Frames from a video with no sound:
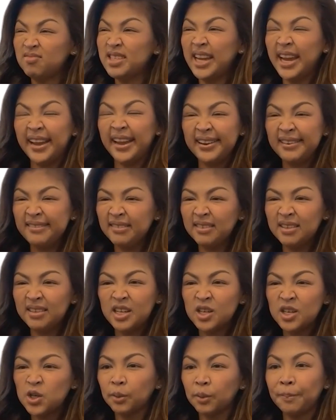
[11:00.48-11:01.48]
10
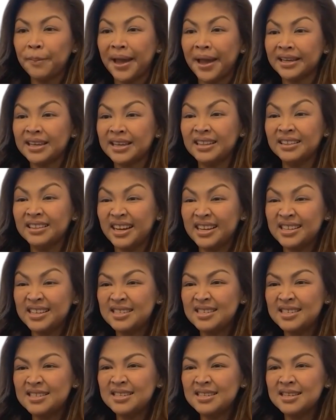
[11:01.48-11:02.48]
digital banking
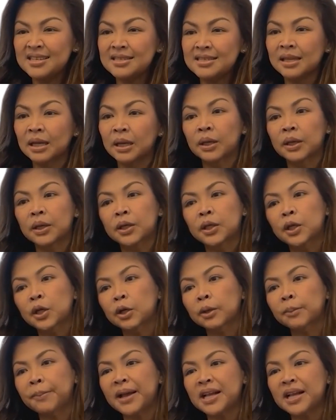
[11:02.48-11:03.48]
licenses.
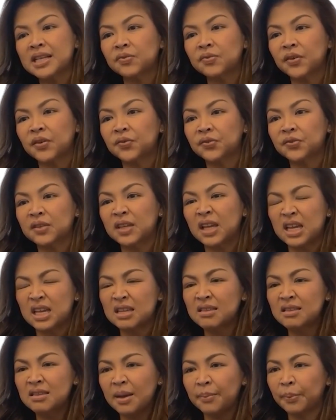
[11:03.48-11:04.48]
Europe has
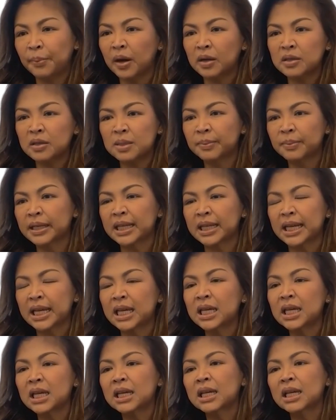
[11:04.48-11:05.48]
15
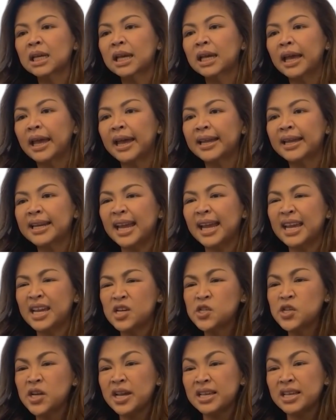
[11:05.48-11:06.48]
approximately, and
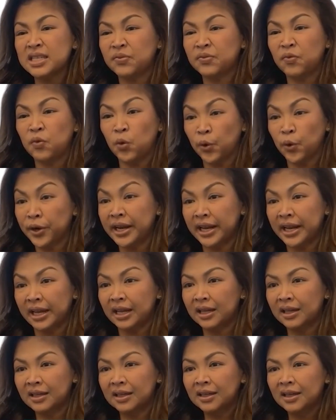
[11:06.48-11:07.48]
Asia has
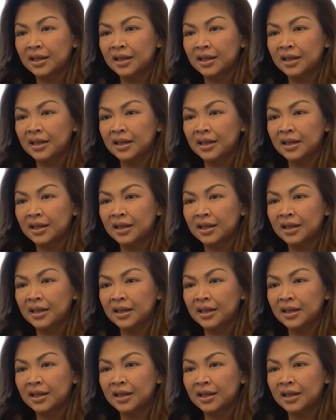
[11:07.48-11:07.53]
40.